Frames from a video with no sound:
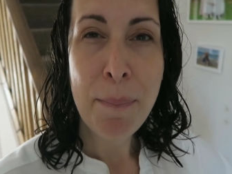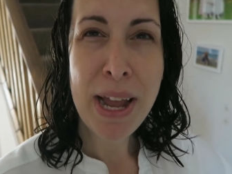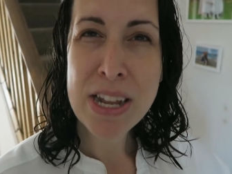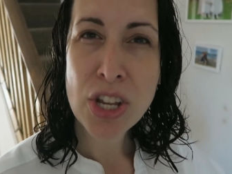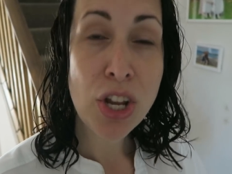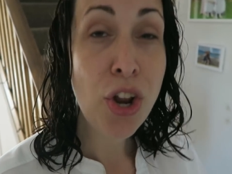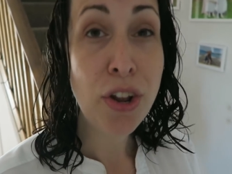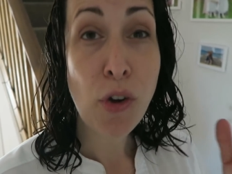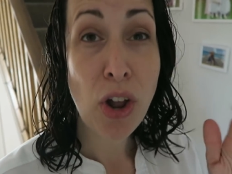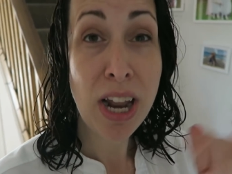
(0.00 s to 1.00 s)
But it's, you know,
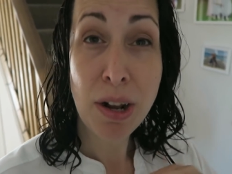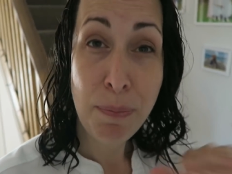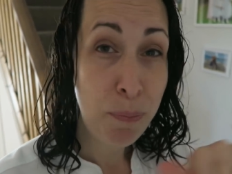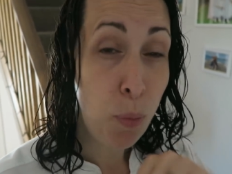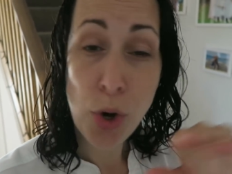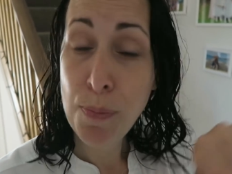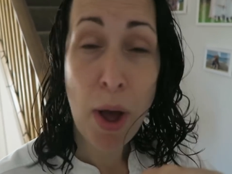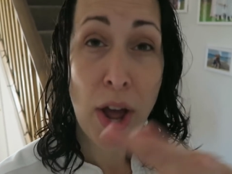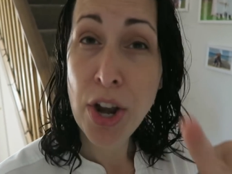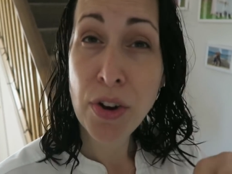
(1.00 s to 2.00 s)
you've got a little wood
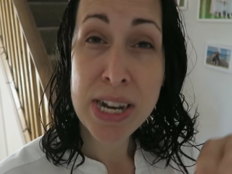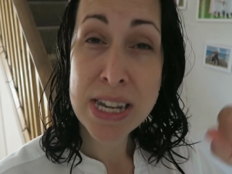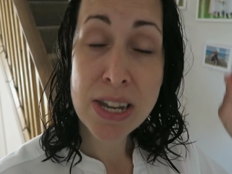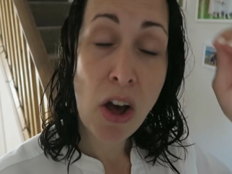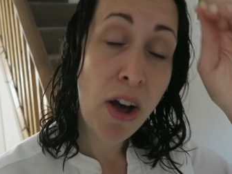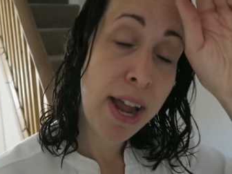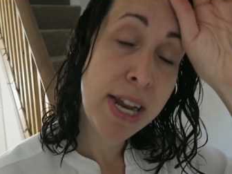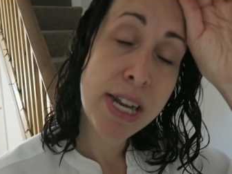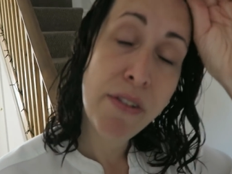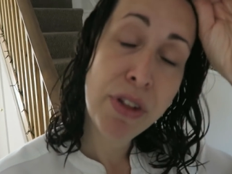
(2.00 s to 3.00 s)
burner
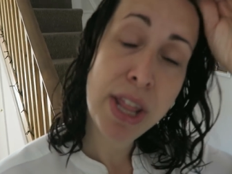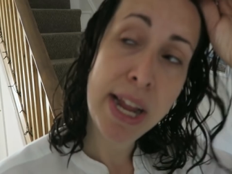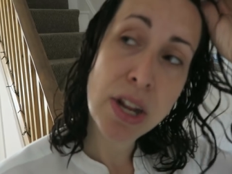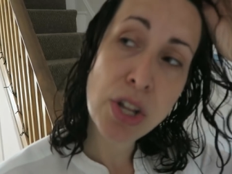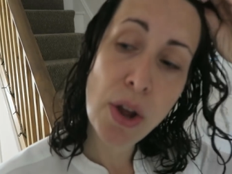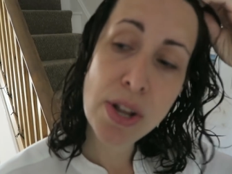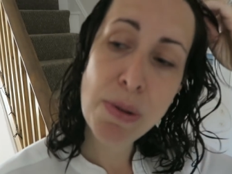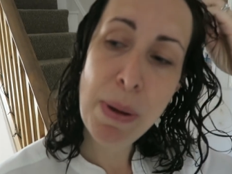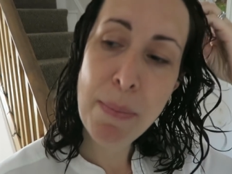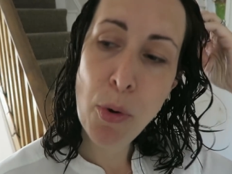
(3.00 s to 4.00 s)
inside and everything, so
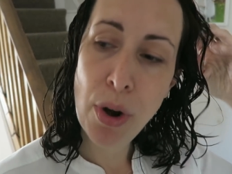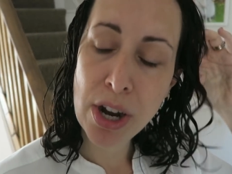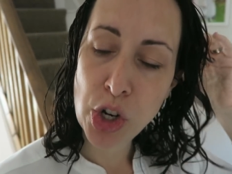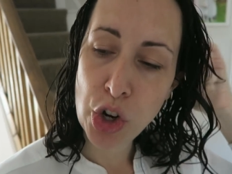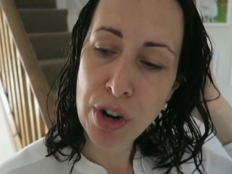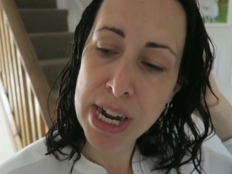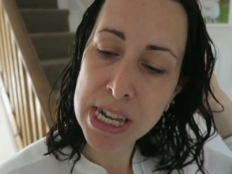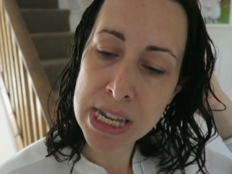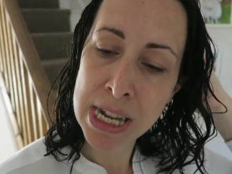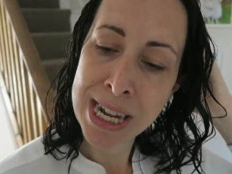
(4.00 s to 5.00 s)
it's a bit more
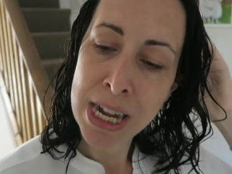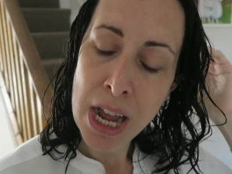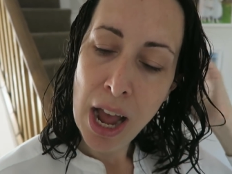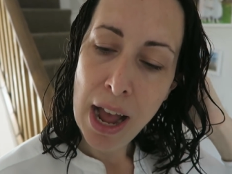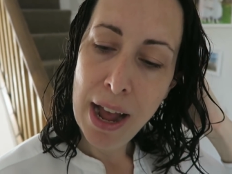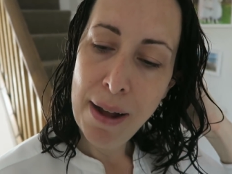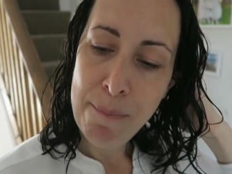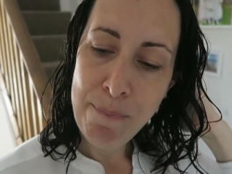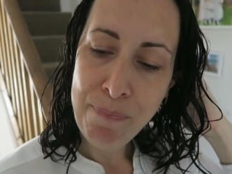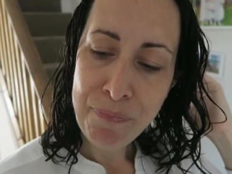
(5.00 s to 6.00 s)
luxurious.
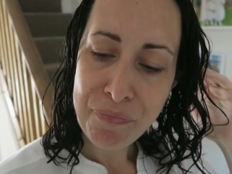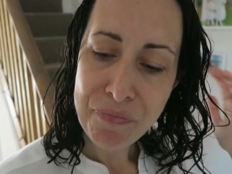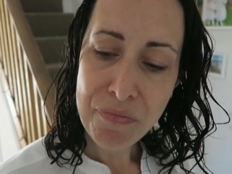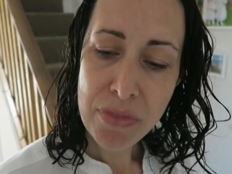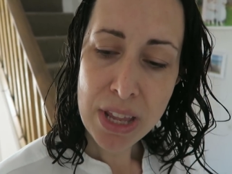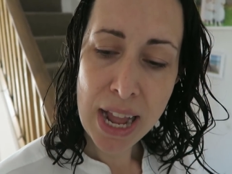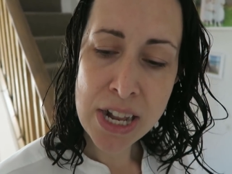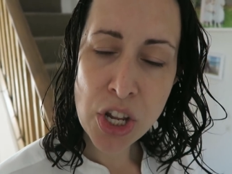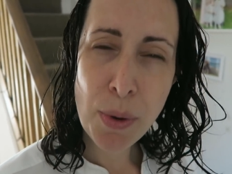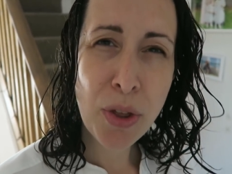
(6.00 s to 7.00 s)
And
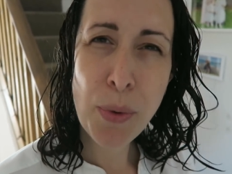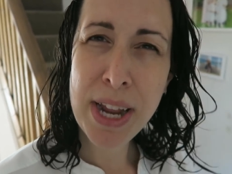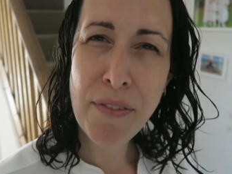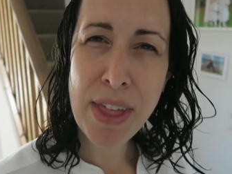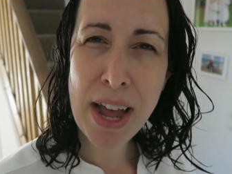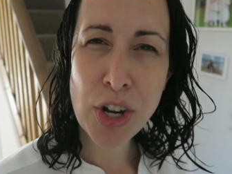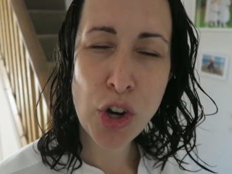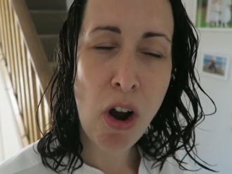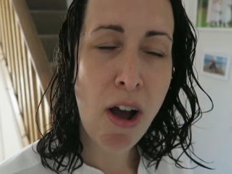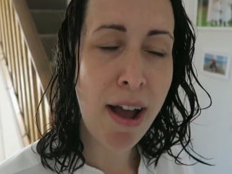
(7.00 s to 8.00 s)
so we thought we'd give that a
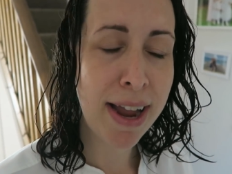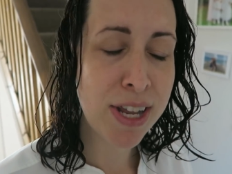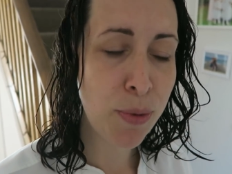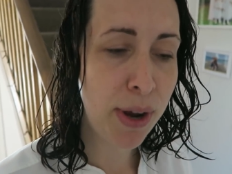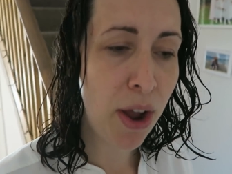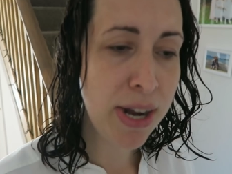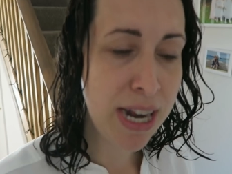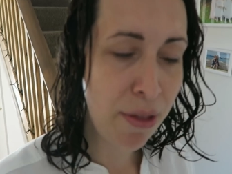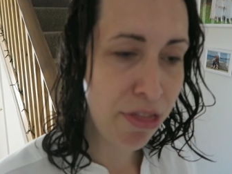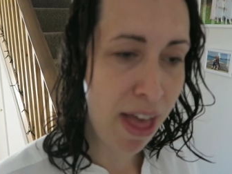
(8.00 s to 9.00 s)
try. So we're going
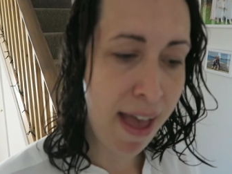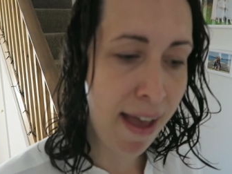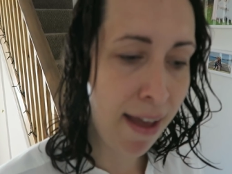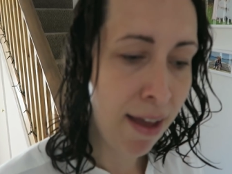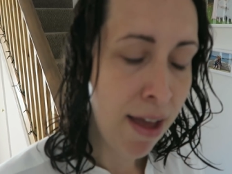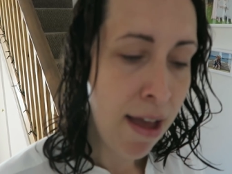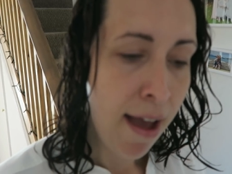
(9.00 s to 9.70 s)
down there.